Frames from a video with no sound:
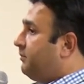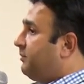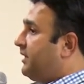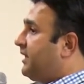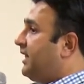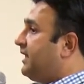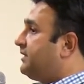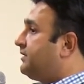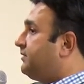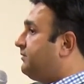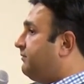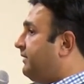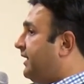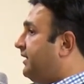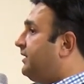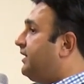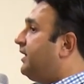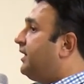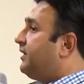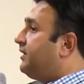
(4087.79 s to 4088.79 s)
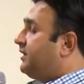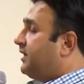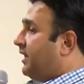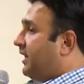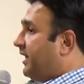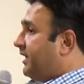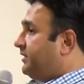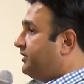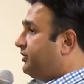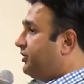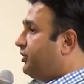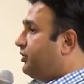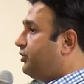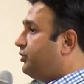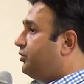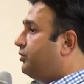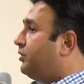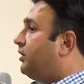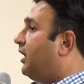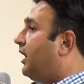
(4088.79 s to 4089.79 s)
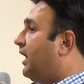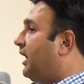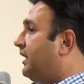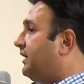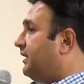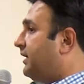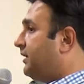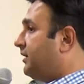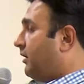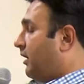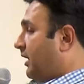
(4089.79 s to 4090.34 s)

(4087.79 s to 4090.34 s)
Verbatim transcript: because when they are in the icu all the